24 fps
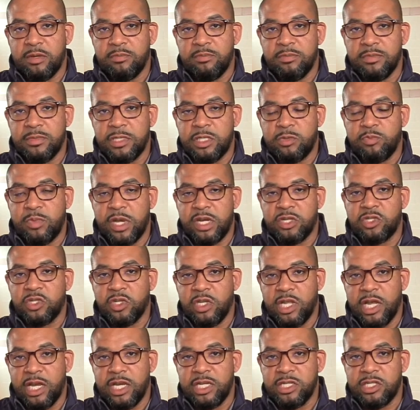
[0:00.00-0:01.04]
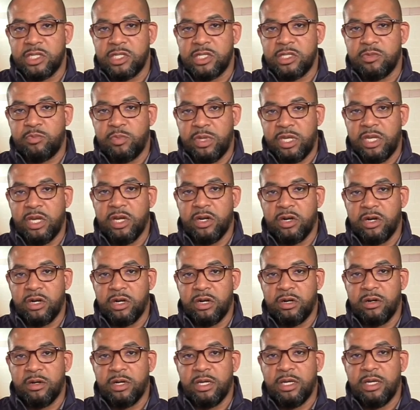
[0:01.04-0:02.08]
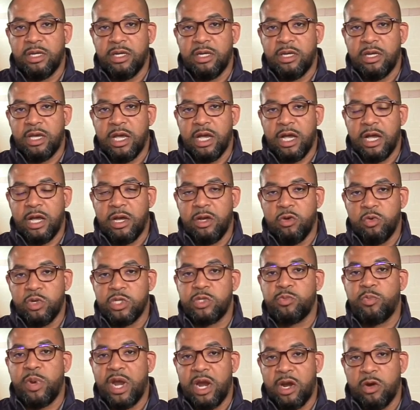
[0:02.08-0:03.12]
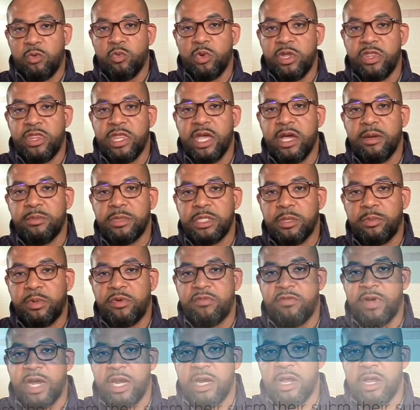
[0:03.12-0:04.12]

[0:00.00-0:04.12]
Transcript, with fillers: specialized peer who is paired with them to provide